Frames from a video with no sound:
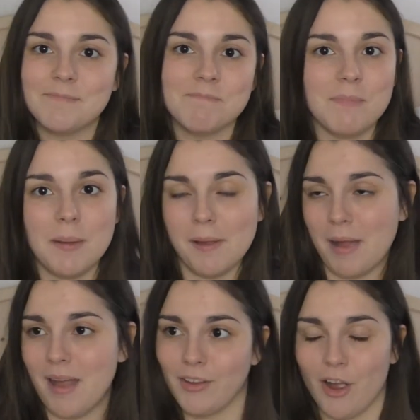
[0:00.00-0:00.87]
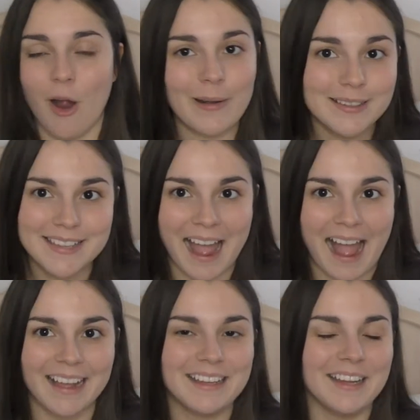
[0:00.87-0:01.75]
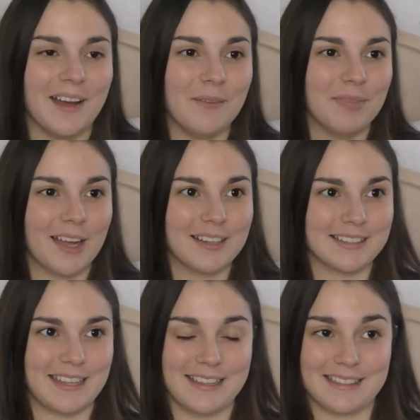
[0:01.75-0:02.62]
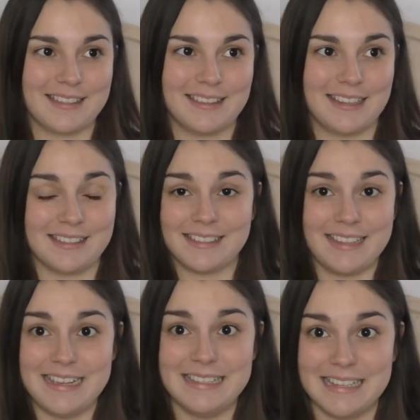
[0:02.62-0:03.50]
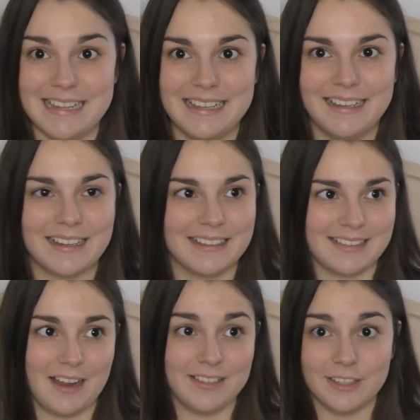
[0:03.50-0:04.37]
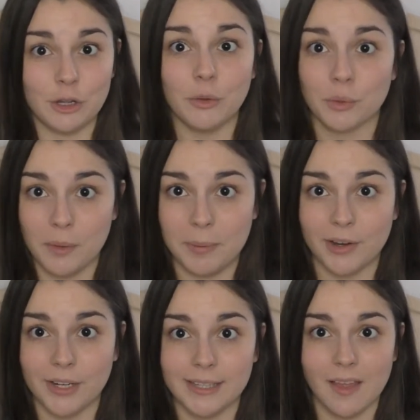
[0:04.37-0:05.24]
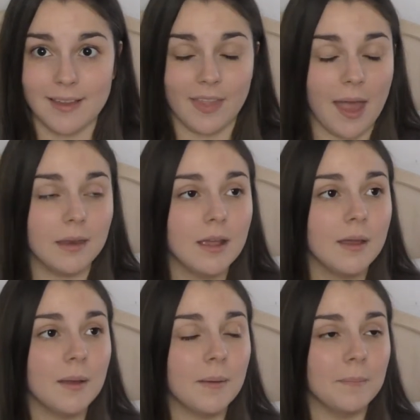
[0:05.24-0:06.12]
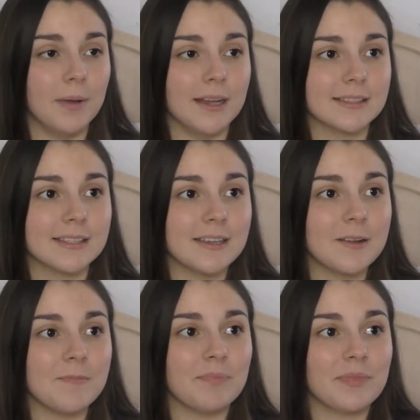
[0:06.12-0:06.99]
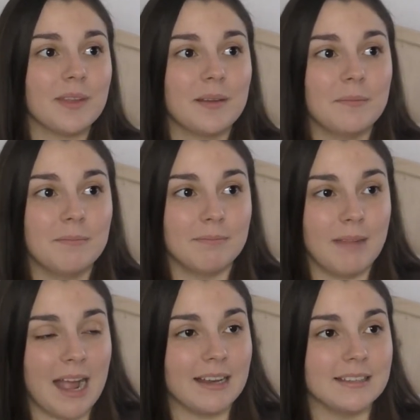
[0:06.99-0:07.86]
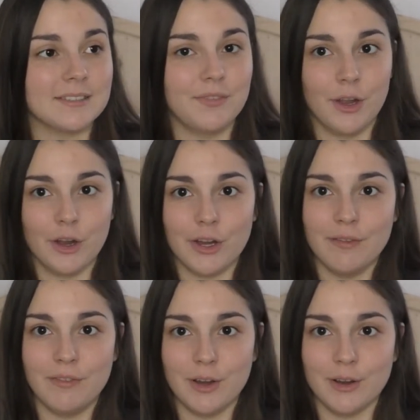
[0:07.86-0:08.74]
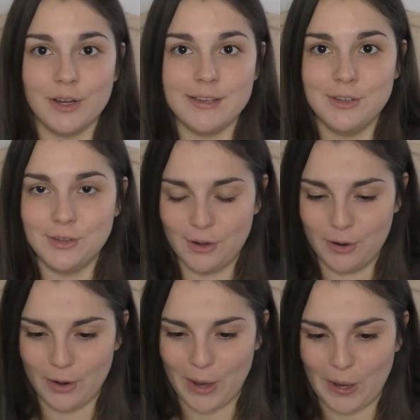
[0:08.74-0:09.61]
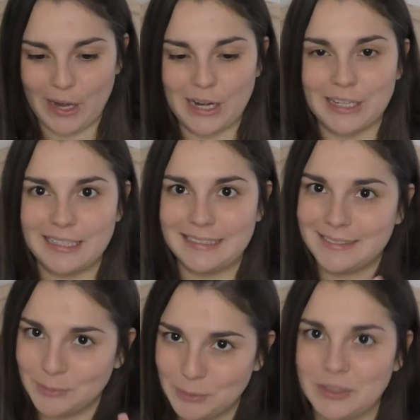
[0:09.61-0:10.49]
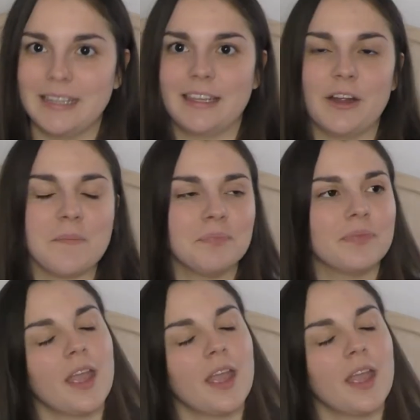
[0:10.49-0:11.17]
Maybe I'm having a heart attack. I'm not going to say that's easy, because I did go through a period like that. But mine is very, very dark. We'll get there.